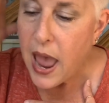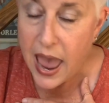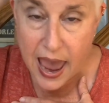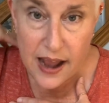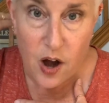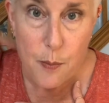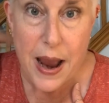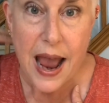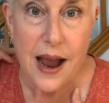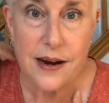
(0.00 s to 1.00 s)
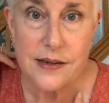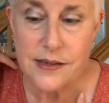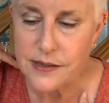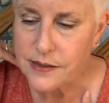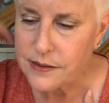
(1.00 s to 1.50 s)
at our
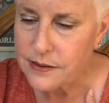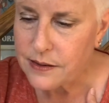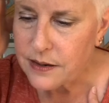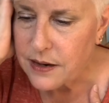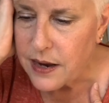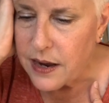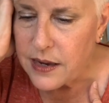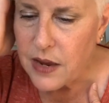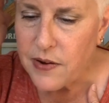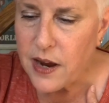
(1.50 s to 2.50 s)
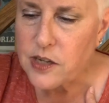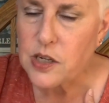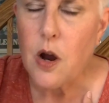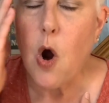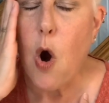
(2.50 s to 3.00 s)
backs, giving us
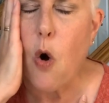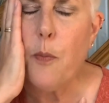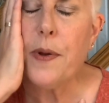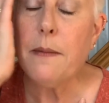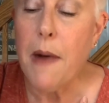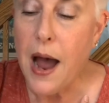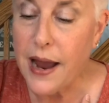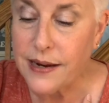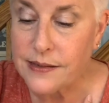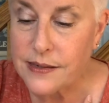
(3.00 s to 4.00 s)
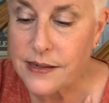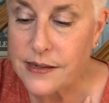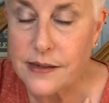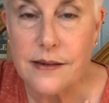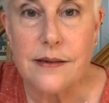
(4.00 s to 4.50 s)
open
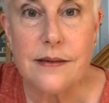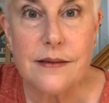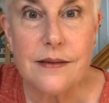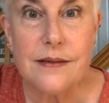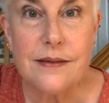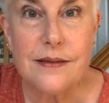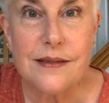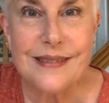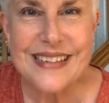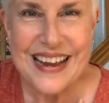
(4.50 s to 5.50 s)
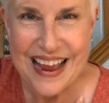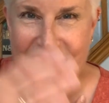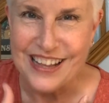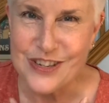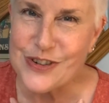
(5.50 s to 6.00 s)
minds
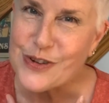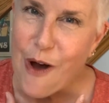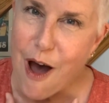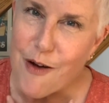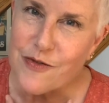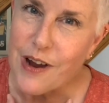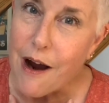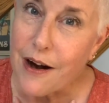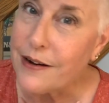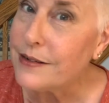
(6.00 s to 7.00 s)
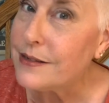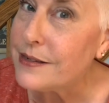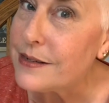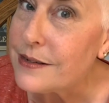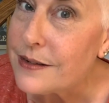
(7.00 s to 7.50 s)
and soft hearts